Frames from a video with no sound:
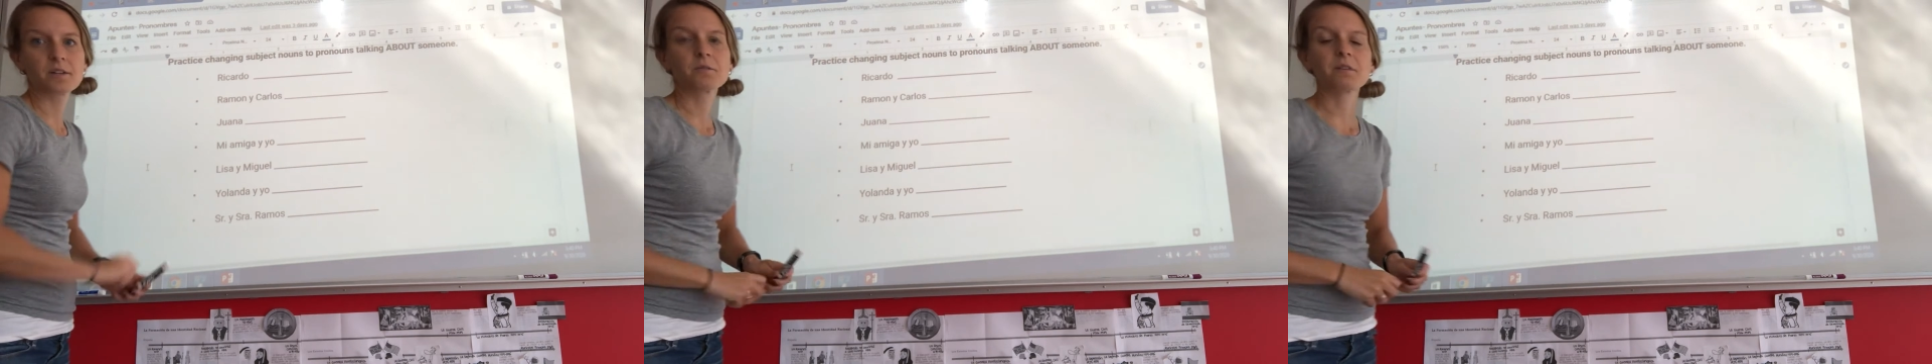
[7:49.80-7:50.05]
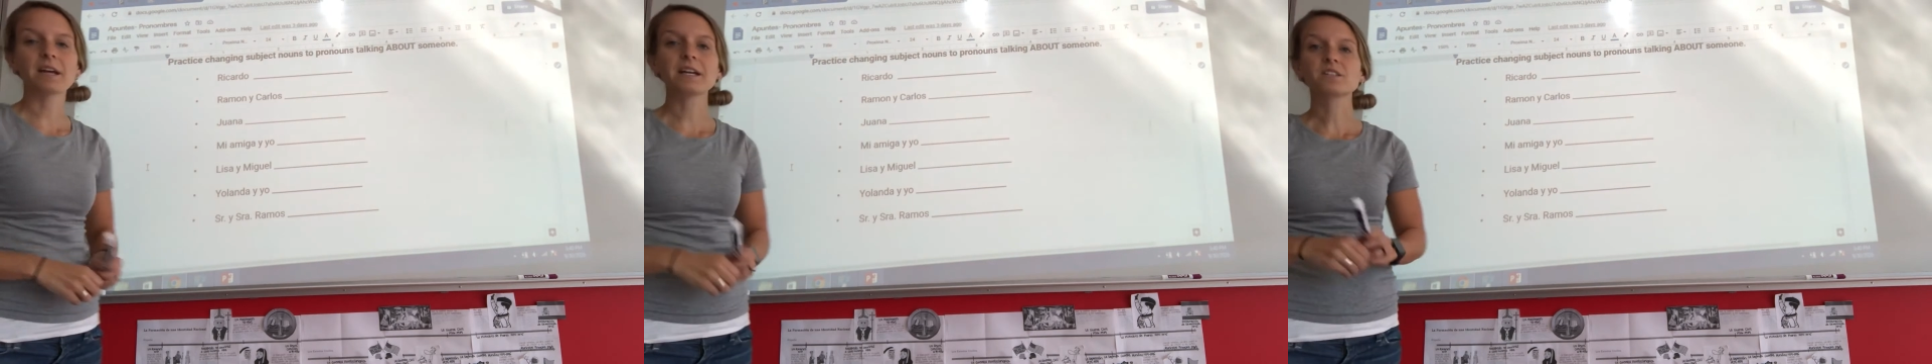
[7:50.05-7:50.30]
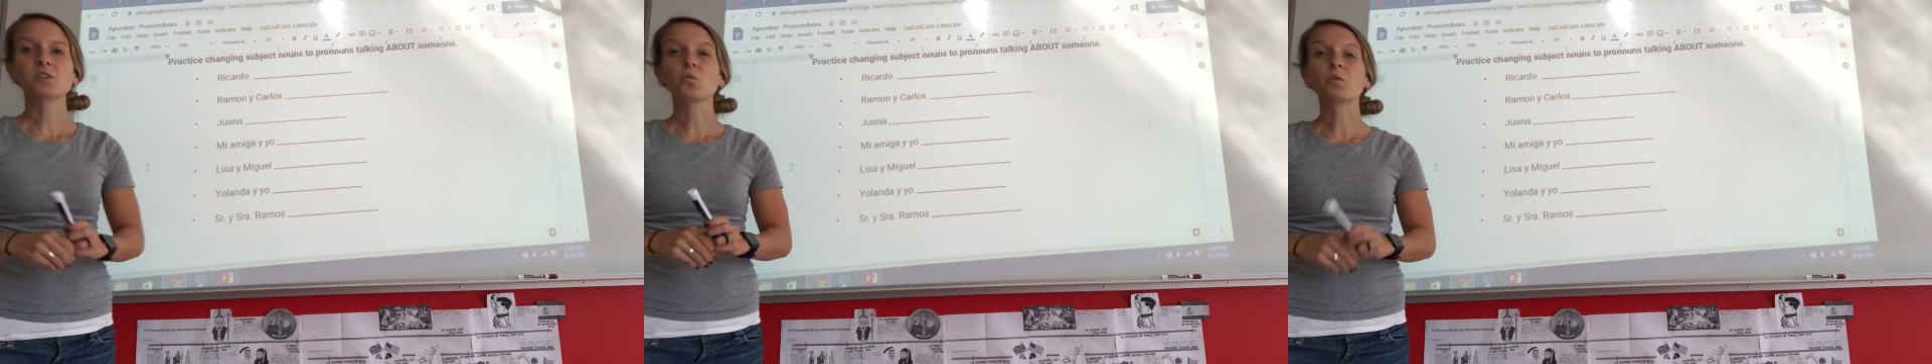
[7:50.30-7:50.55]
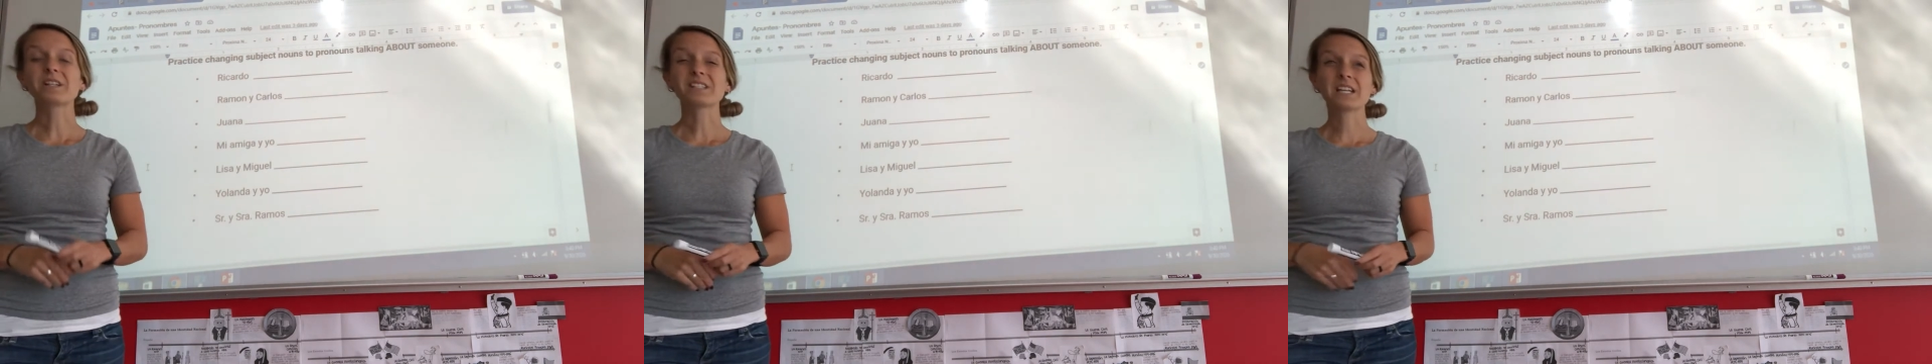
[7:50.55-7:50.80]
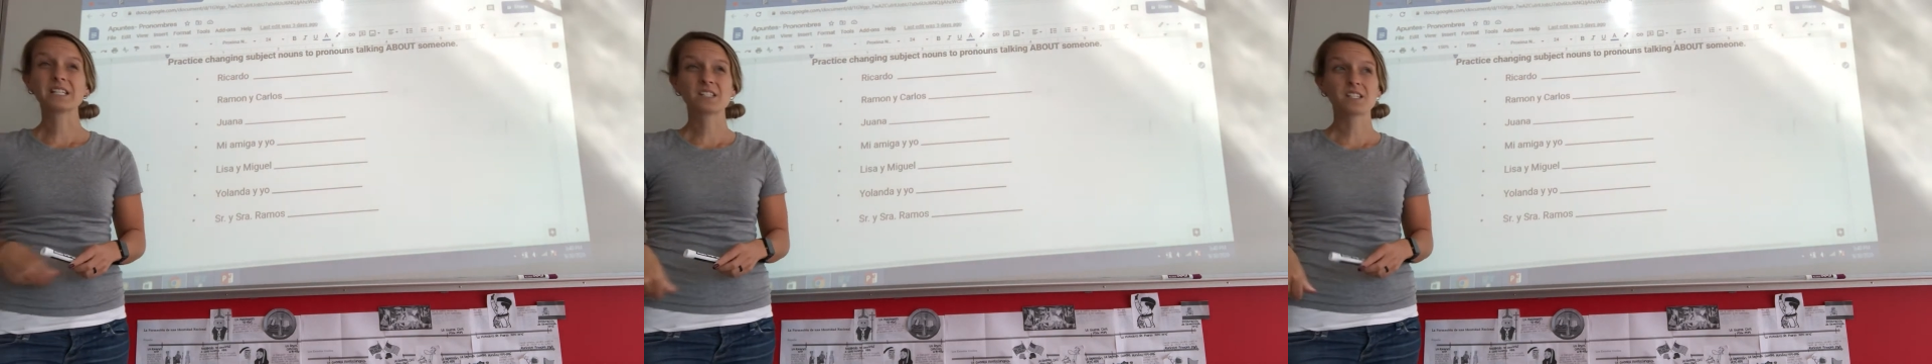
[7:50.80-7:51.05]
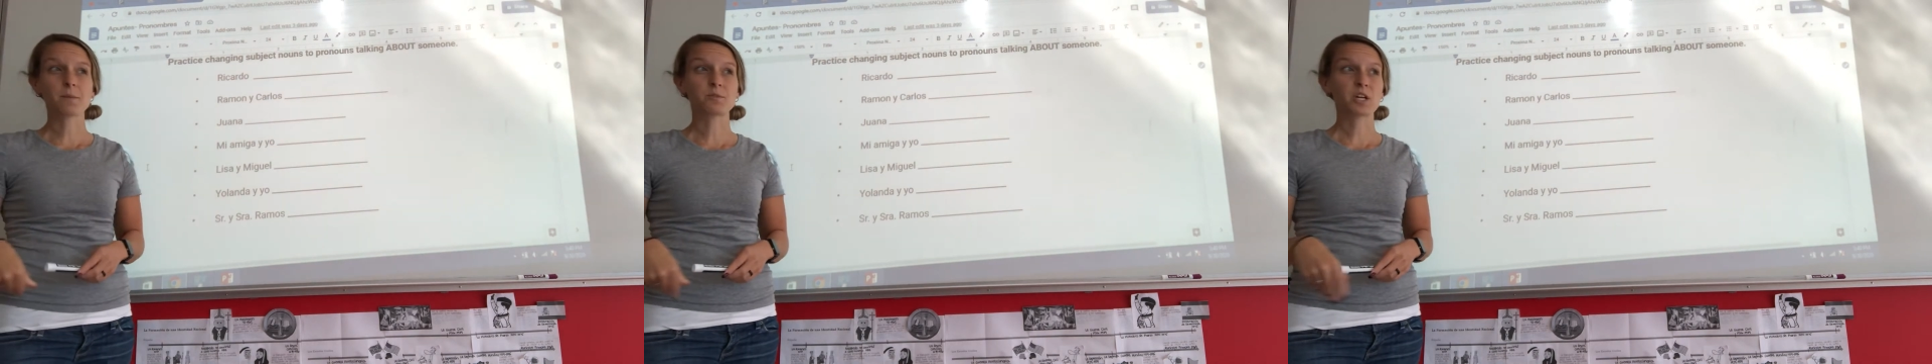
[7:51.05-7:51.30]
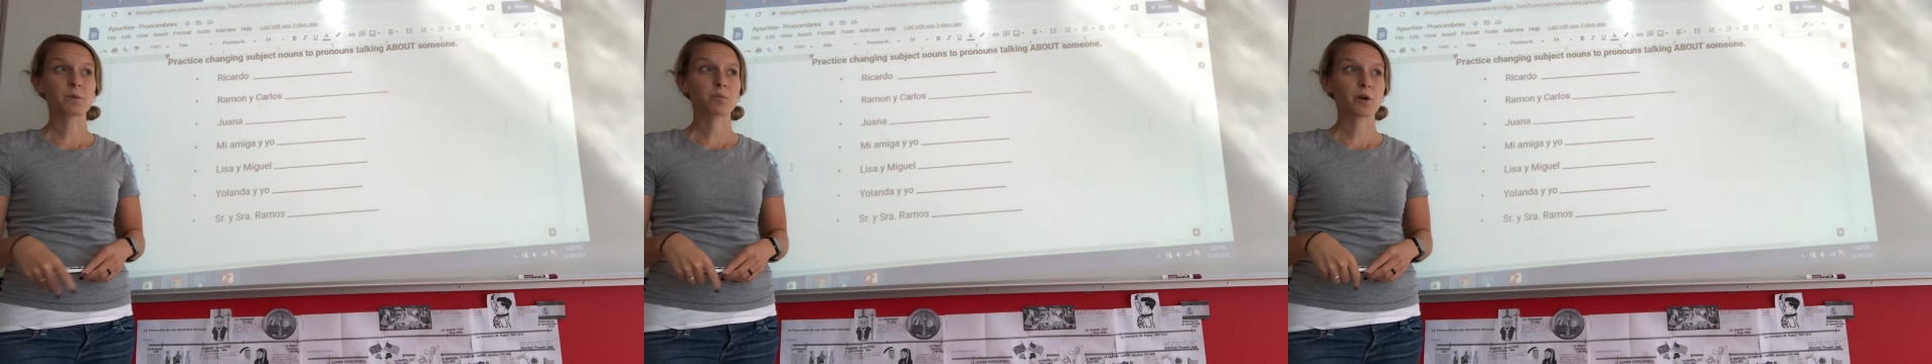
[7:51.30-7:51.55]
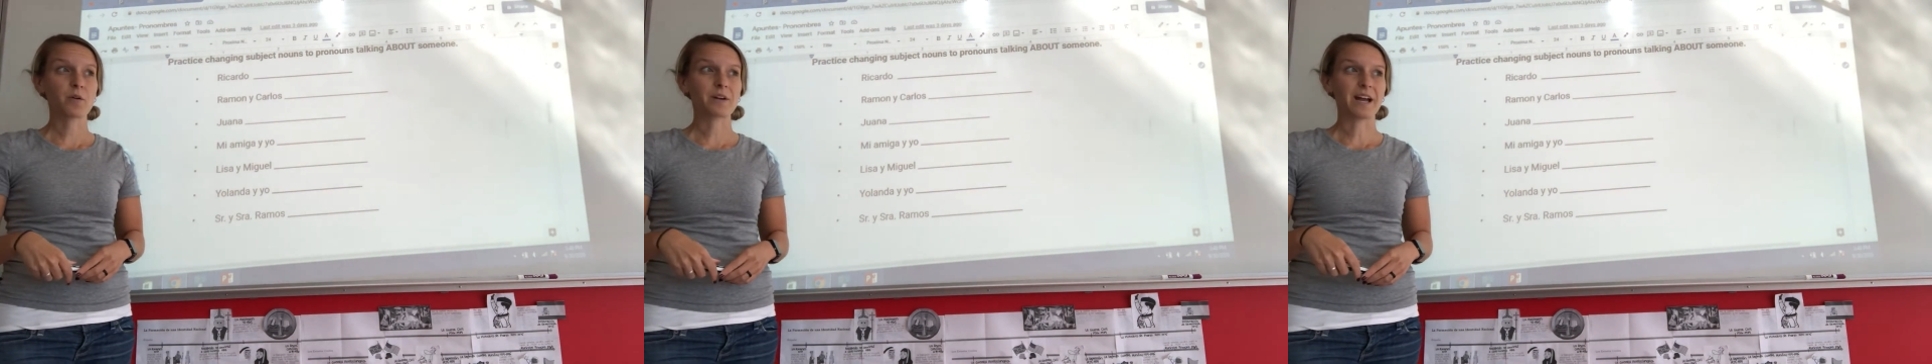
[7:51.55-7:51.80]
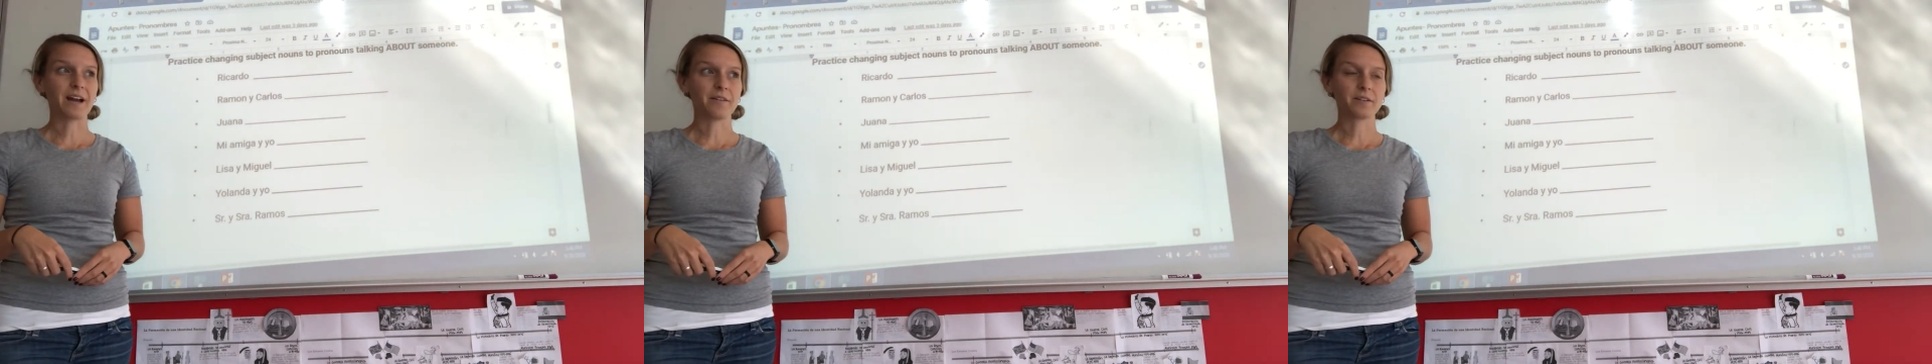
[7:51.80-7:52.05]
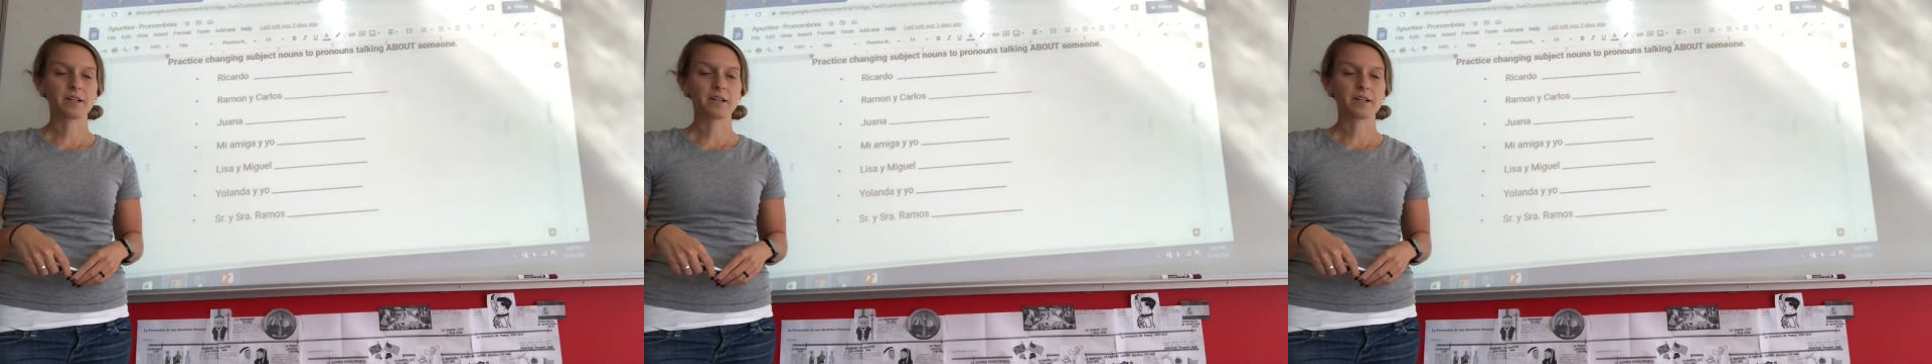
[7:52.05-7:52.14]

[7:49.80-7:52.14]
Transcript: okay? So what's his subject pronoun?